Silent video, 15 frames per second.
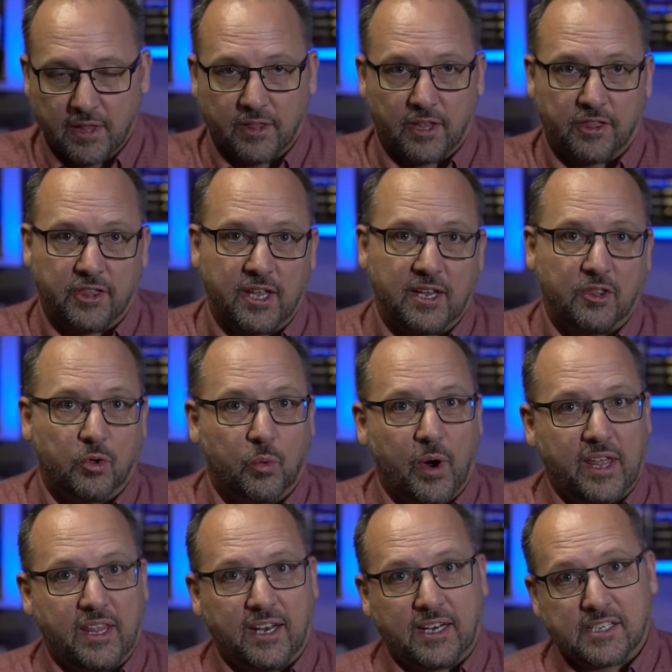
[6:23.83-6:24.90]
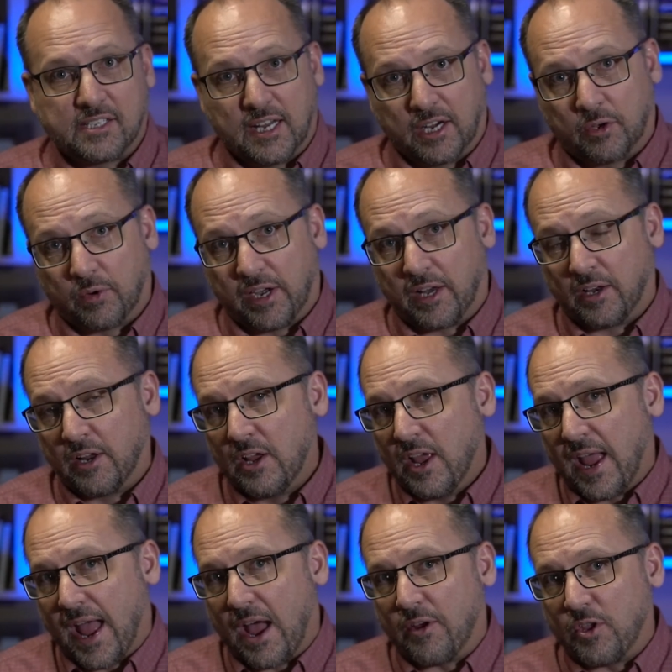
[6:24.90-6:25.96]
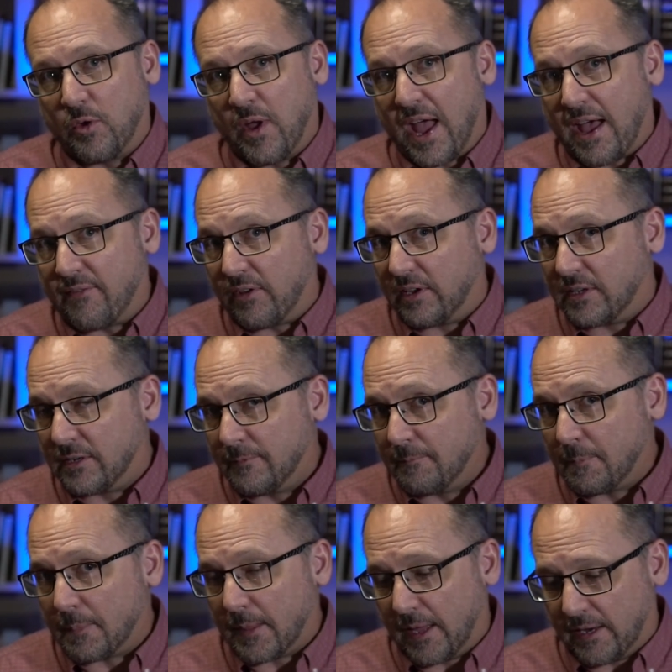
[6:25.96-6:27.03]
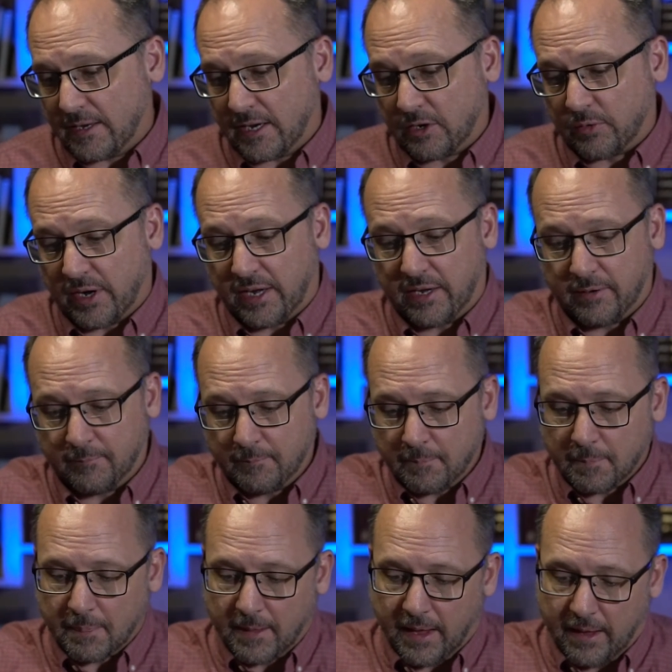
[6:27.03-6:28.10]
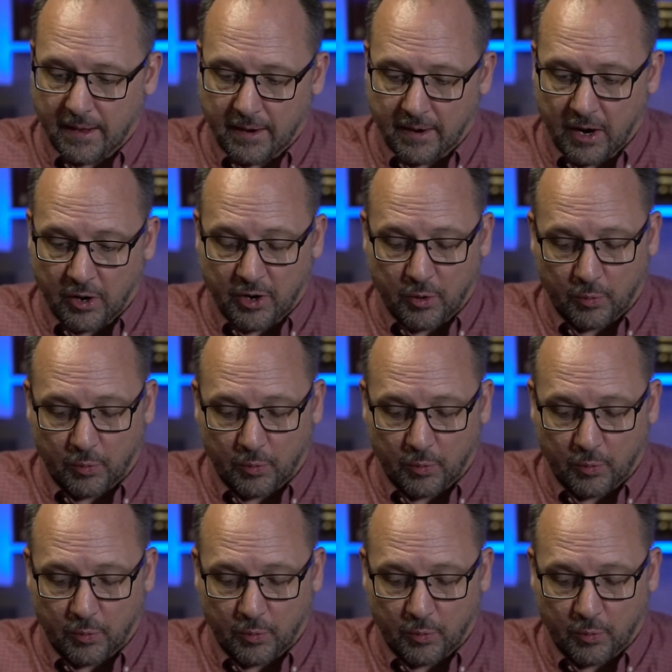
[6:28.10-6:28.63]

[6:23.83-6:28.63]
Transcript: the way that it's decorated, how you have it decorated and